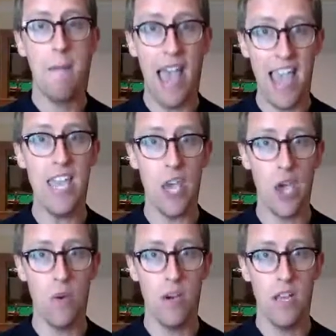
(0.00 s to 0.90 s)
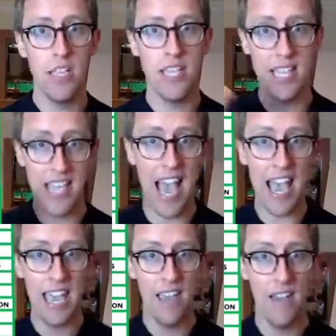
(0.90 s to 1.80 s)
pay you
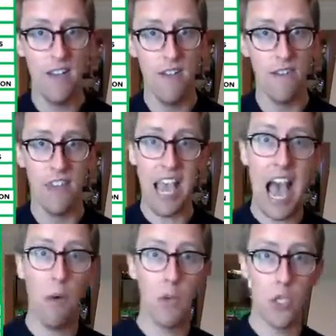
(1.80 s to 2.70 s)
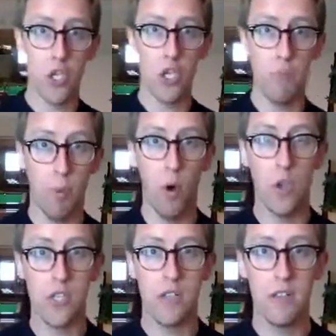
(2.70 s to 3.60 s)
today for the hours that you
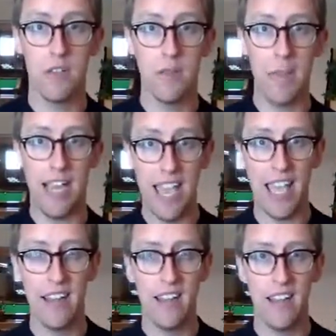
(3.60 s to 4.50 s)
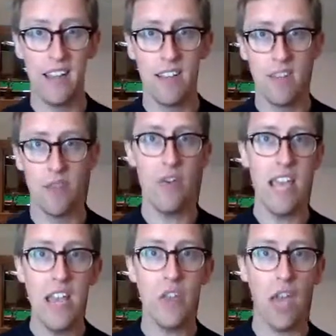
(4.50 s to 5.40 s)
put back in 3
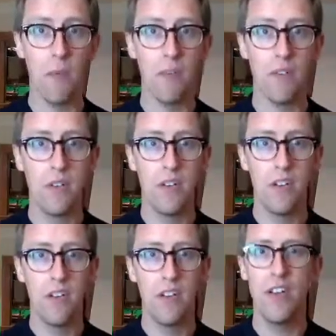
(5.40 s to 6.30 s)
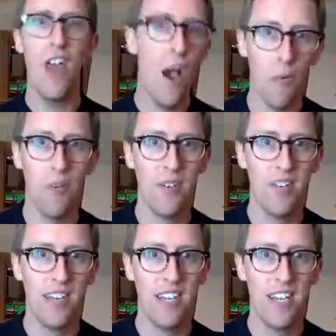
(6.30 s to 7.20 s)
years ago? No.
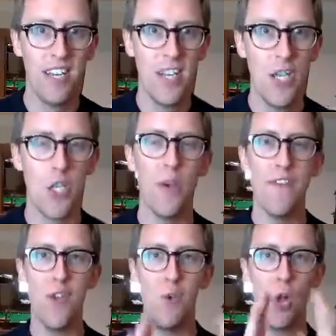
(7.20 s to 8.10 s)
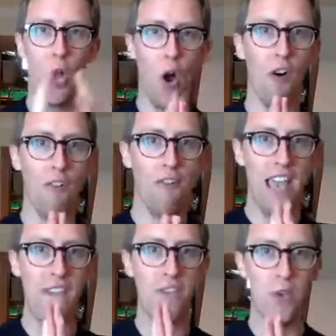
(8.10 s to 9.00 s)
So if you look,
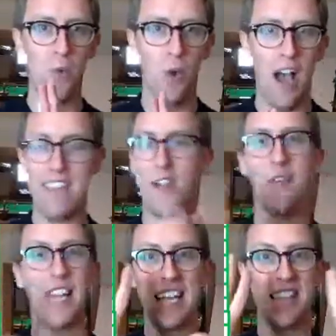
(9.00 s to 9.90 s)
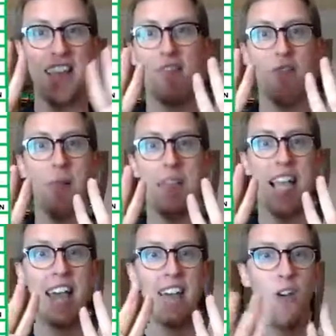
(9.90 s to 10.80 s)
I don't think I said drop a
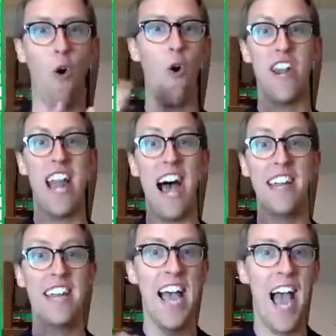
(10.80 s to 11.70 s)
10 or a 9,